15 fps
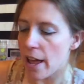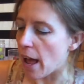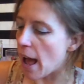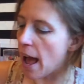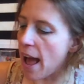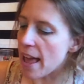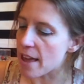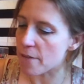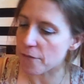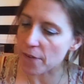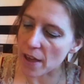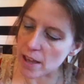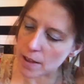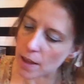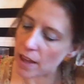
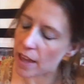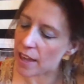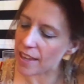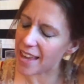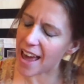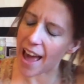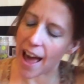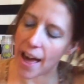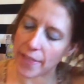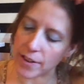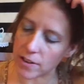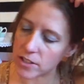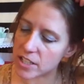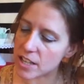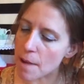
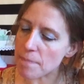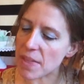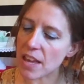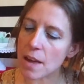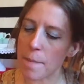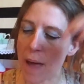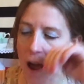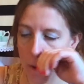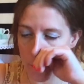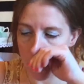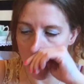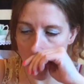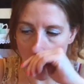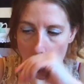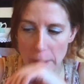There's something
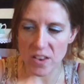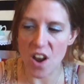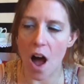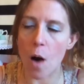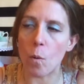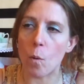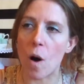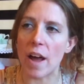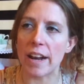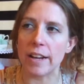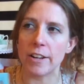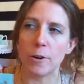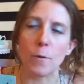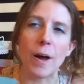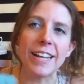about
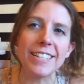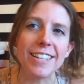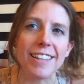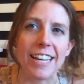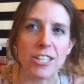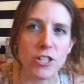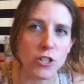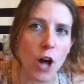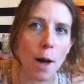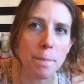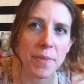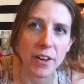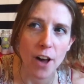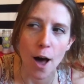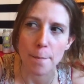you're wanting to like
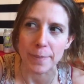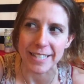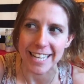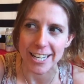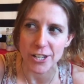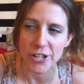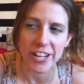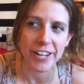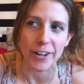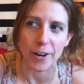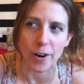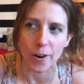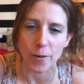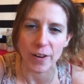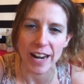stomp the competition
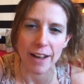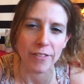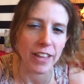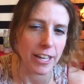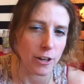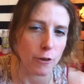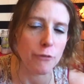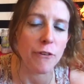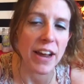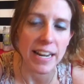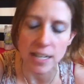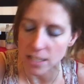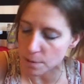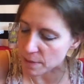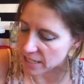or whatever, like you're
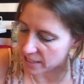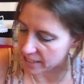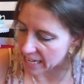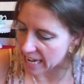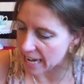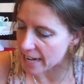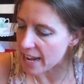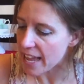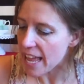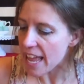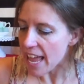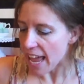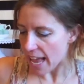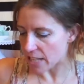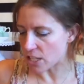fighting to be seen.
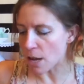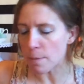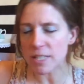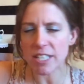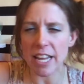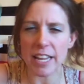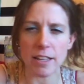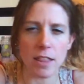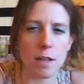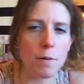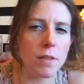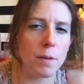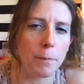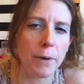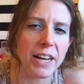It's almost like
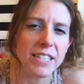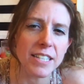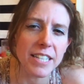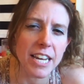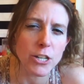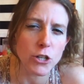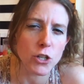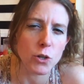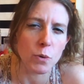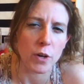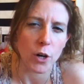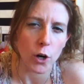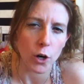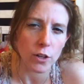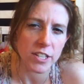the presentation to
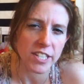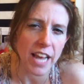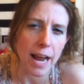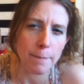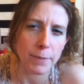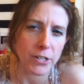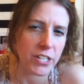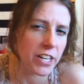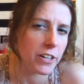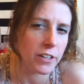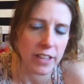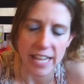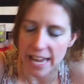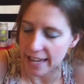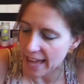an earth sign,
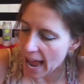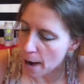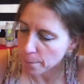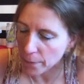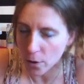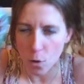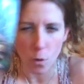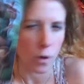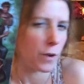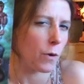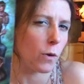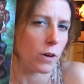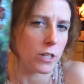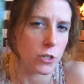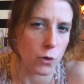particularly a Capricorn
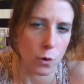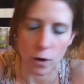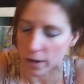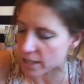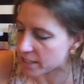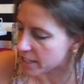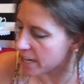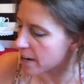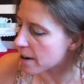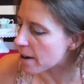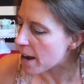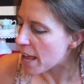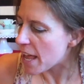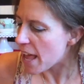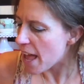or a Taurus here.